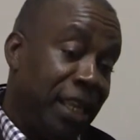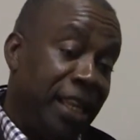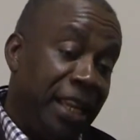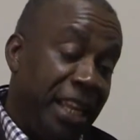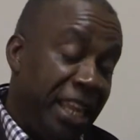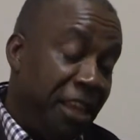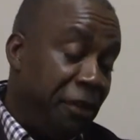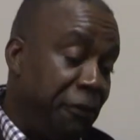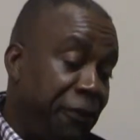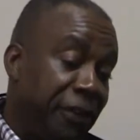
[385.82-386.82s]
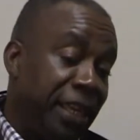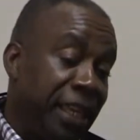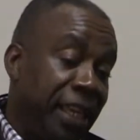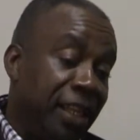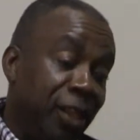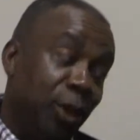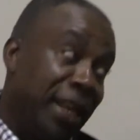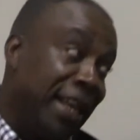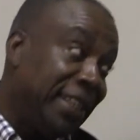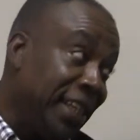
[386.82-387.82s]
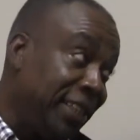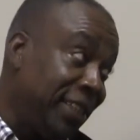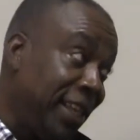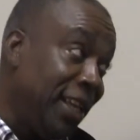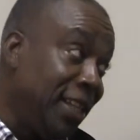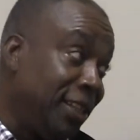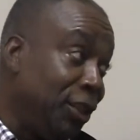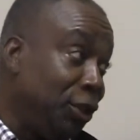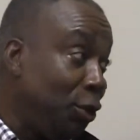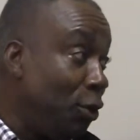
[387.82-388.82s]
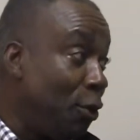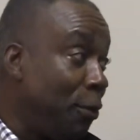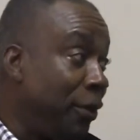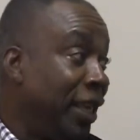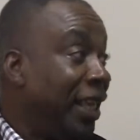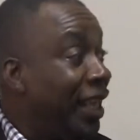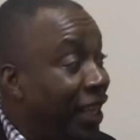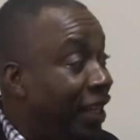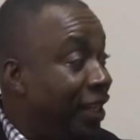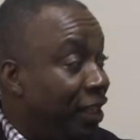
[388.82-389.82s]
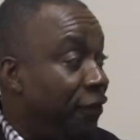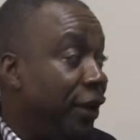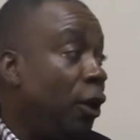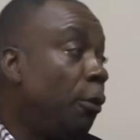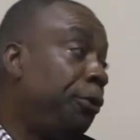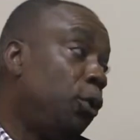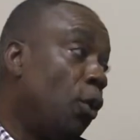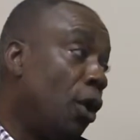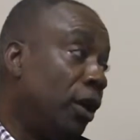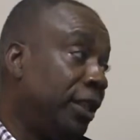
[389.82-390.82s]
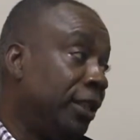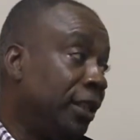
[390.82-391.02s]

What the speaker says: live in the United States, in Europe, in the developed world.